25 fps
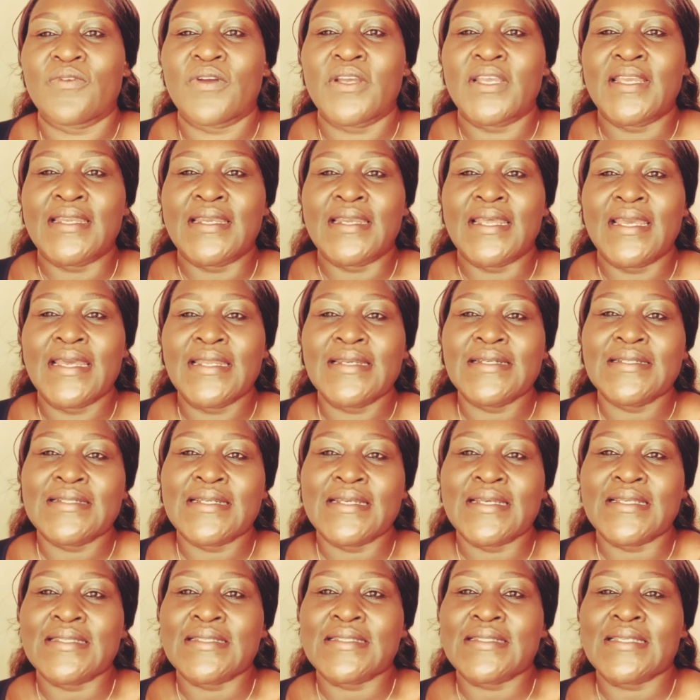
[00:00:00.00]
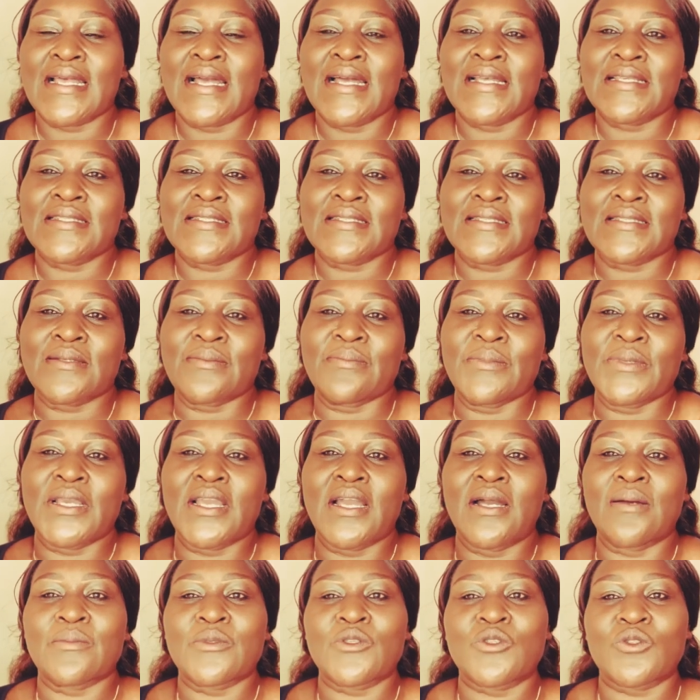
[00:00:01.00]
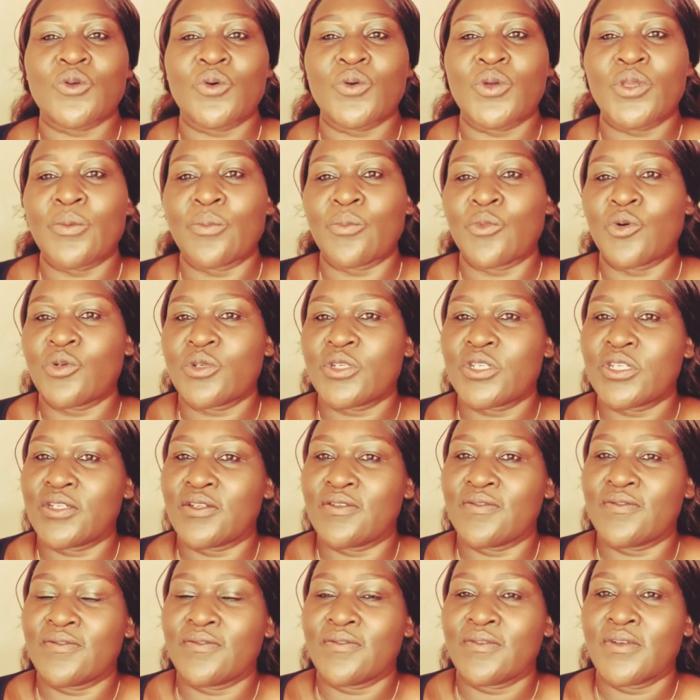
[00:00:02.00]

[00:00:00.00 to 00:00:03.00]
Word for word: inheritance has become so emotive